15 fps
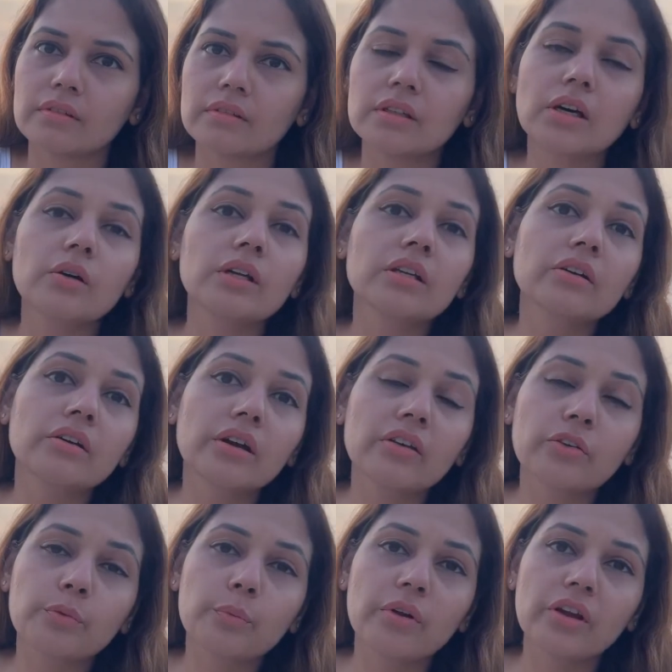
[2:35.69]
Now in your
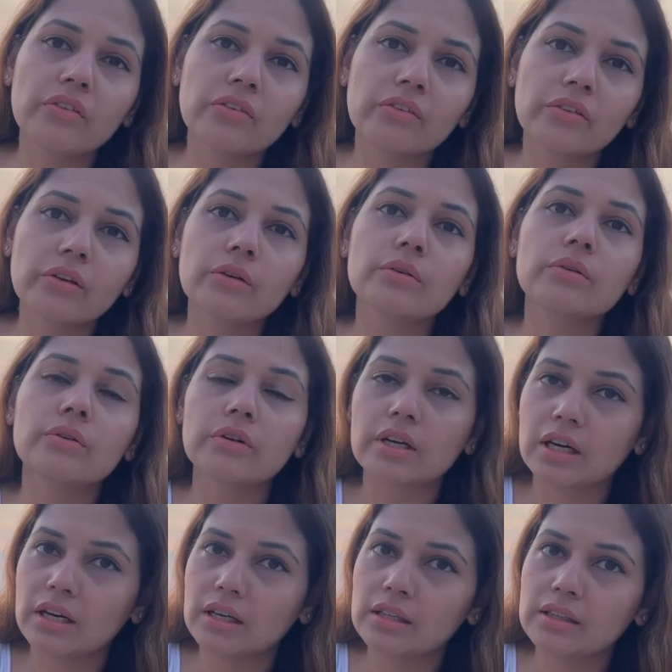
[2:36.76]
expression
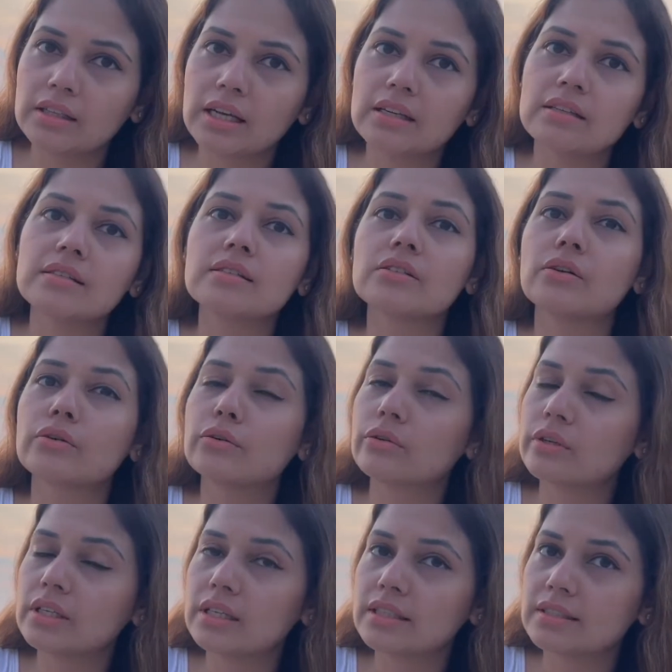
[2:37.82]
orale, that is your
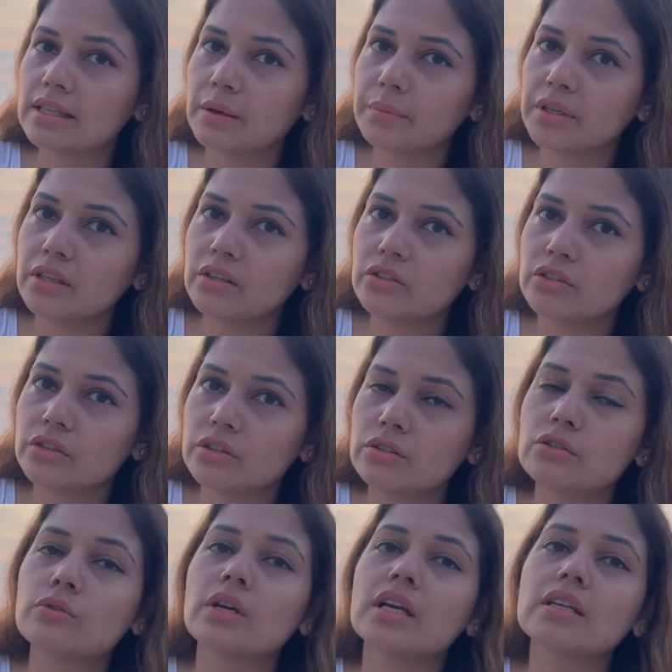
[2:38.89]
oral examination,
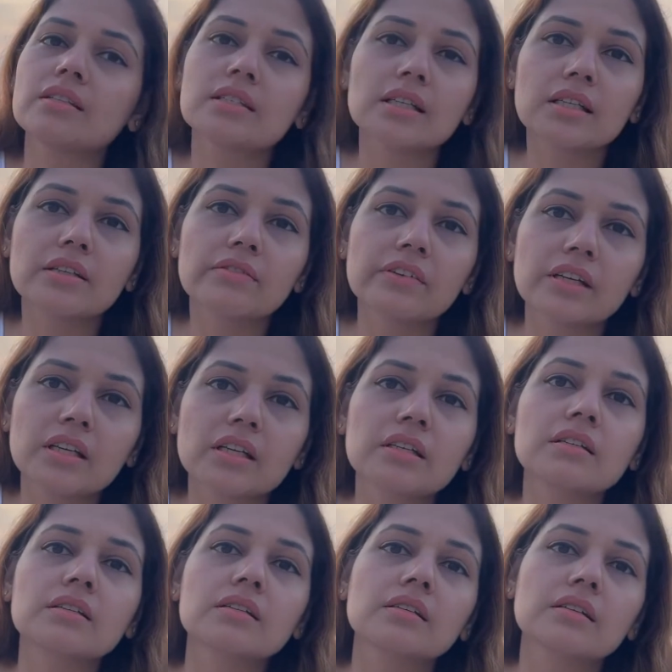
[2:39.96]
to get a
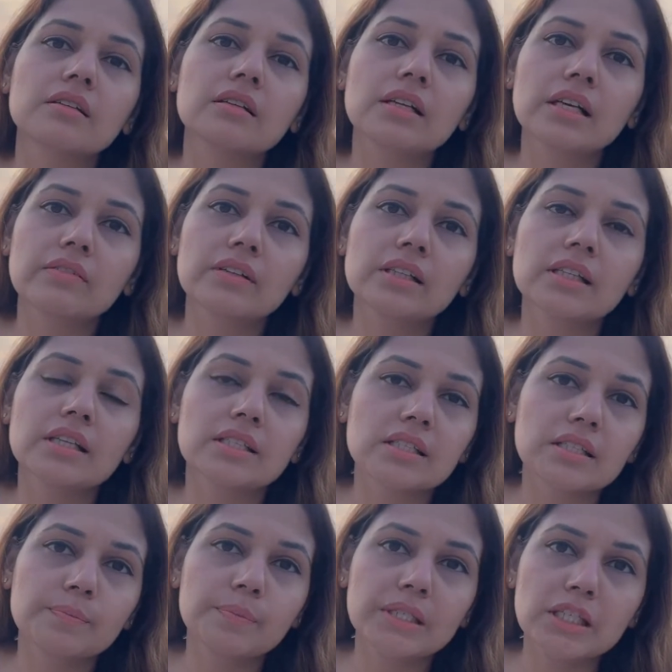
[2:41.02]
significant level, that
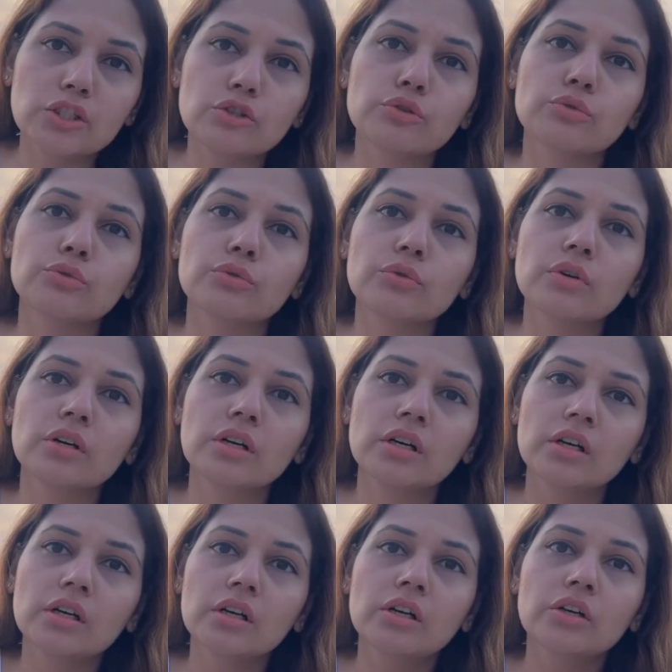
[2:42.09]
is B2,
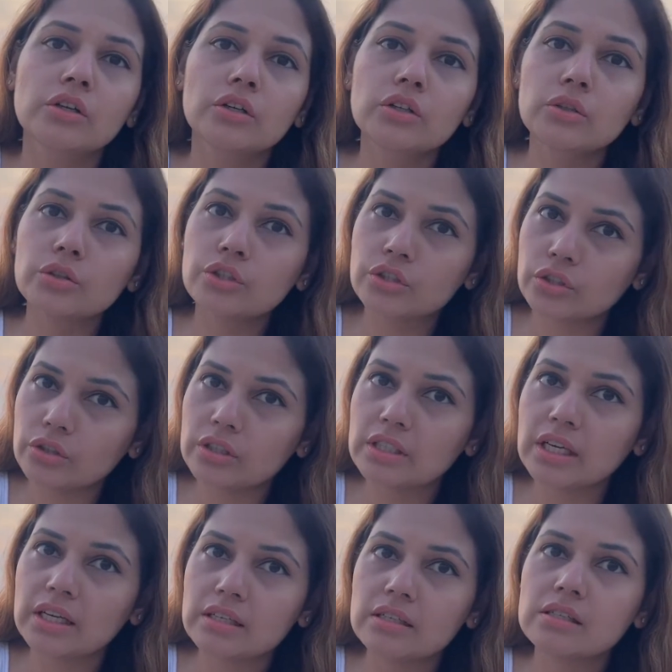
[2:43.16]
you should
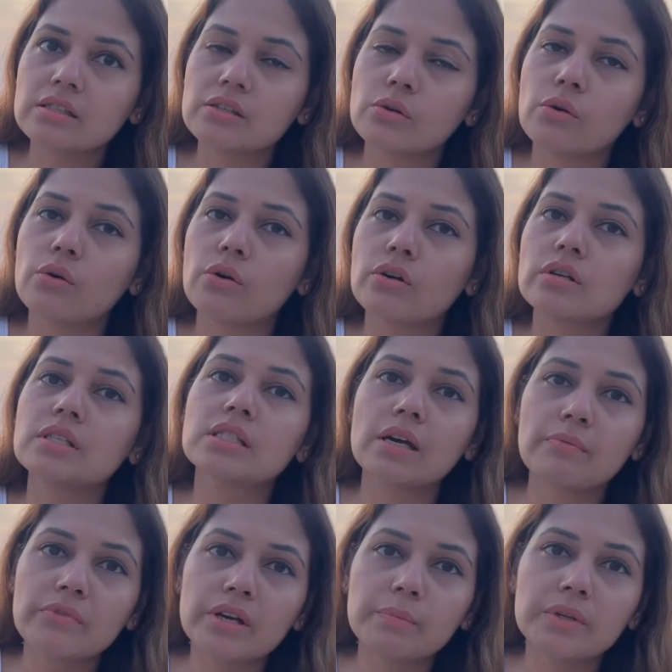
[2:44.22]
get a score
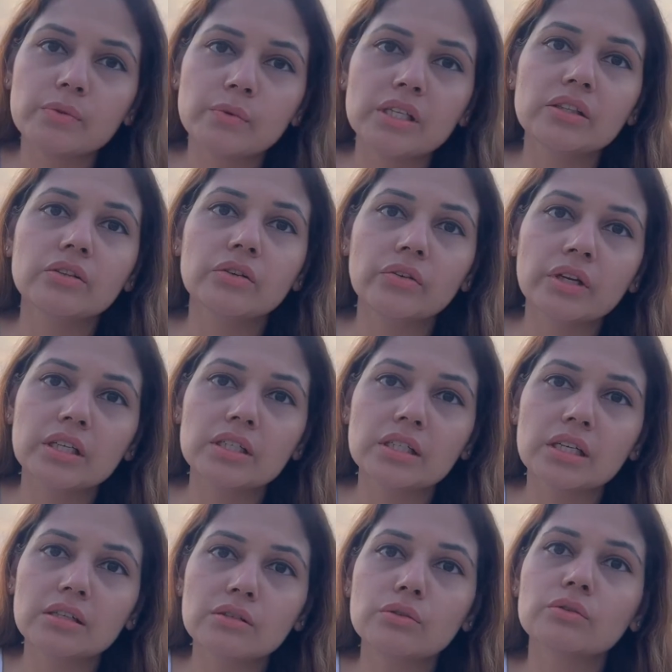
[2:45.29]
somewhere between
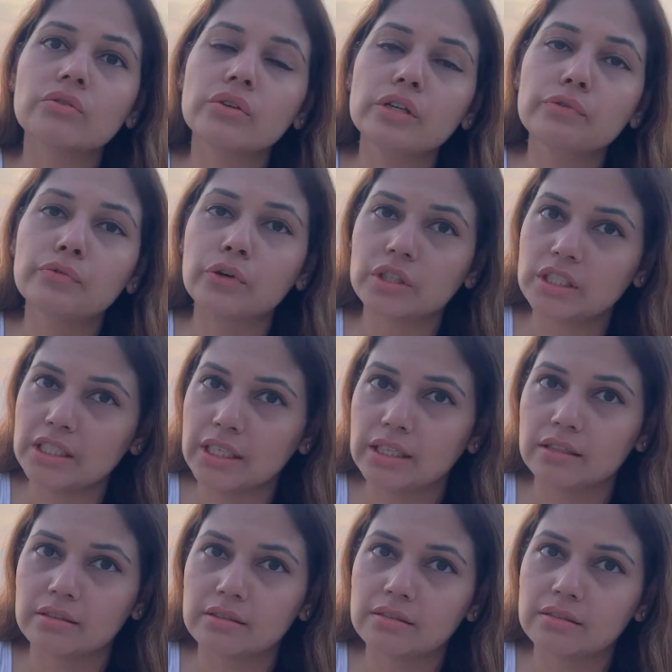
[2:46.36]
310 to 348.